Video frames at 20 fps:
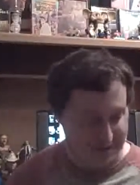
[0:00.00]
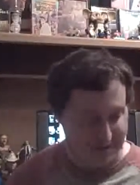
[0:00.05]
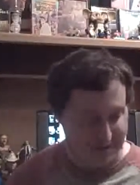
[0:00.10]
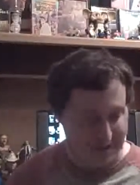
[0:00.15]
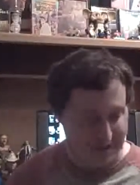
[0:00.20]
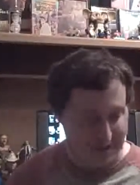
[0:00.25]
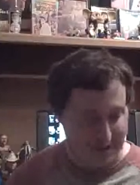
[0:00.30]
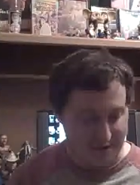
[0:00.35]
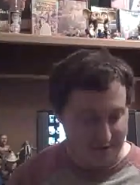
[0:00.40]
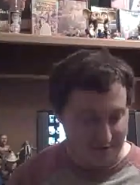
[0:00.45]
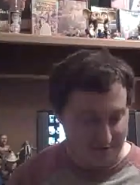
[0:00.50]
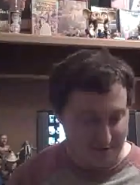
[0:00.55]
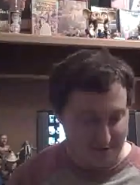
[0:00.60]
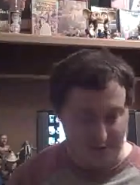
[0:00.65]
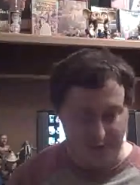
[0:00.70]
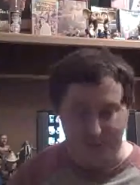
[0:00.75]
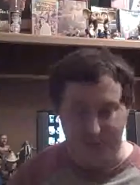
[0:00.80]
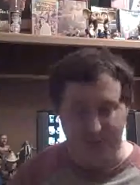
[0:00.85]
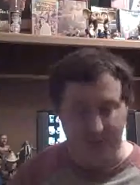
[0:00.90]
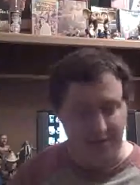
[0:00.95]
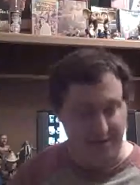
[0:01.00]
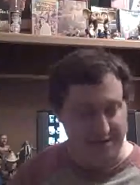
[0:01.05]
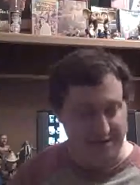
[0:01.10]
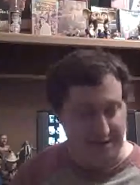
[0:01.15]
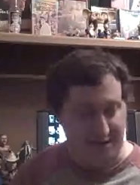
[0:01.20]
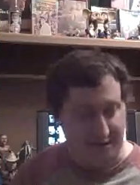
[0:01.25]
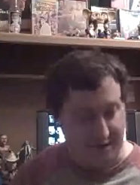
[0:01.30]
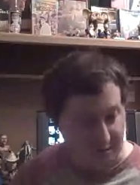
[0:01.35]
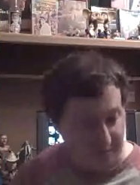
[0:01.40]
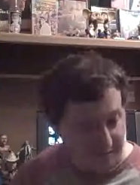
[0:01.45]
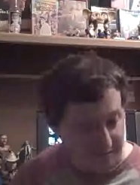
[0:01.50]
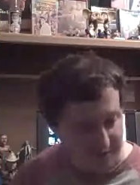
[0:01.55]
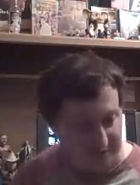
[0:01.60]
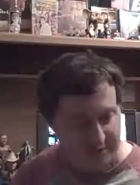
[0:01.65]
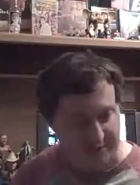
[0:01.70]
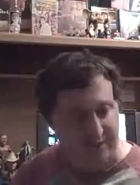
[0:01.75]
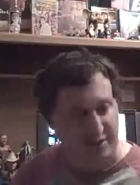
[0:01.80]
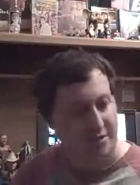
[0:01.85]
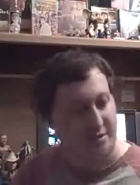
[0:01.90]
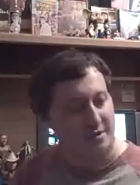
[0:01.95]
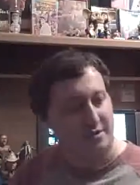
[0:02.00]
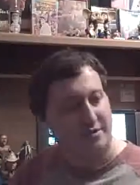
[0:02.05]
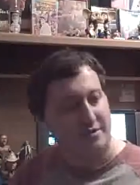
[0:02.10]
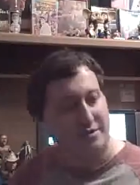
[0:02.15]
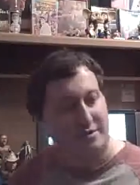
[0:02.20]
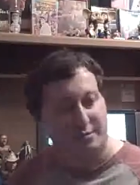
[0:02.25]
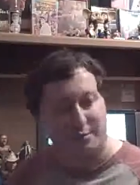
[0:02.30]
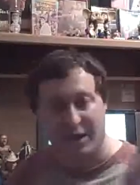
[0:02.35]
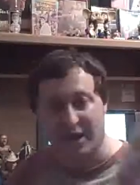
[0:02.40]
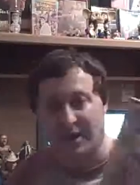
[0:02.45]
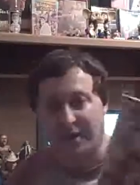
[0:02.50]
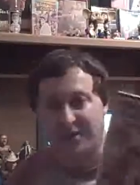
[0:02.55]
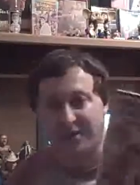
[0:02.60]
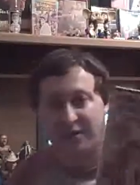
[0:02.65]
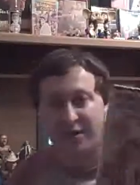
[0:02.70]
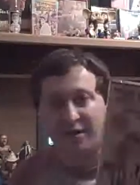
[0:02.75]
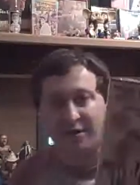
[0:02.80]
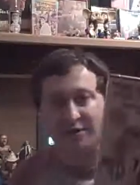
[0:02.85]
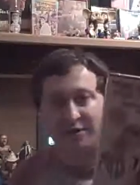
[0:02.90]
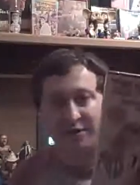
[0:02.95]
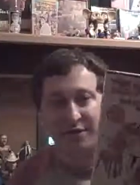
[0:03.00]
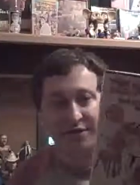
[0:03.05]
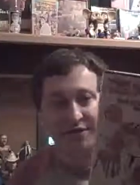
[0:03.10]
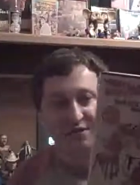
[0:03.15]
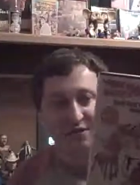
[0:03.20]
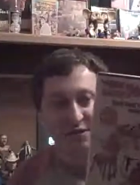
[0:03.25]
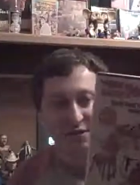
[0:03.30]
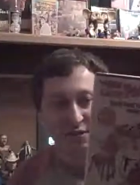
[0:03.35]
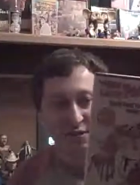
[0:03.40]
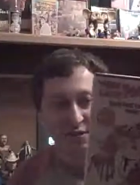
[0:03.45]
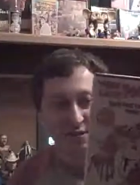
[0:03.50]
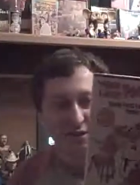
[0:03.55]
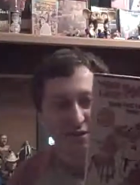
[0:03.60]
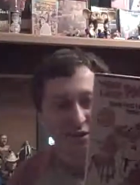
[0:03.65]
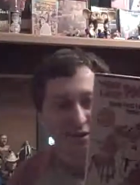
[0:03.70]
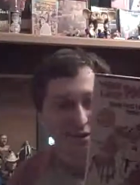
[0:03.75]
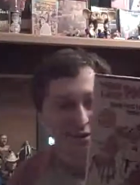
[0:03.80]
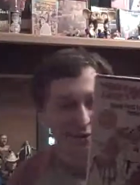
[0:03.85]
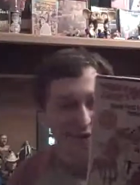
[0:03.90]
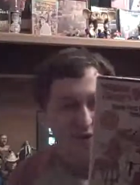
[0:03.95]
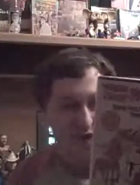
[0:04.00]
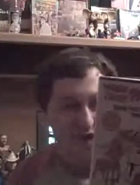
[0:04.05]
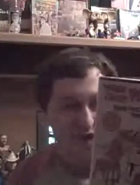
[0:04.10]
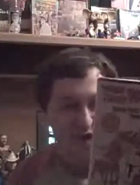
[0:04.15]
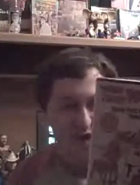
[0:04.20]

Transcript: theatrical release of The Man Called Flintstone. And